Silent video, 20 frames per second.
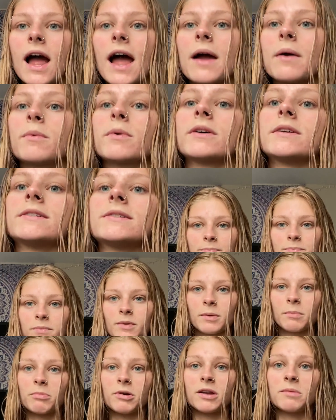I was
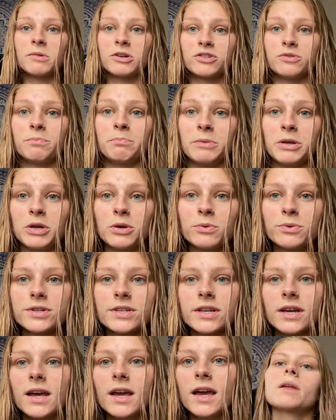pretty much mute,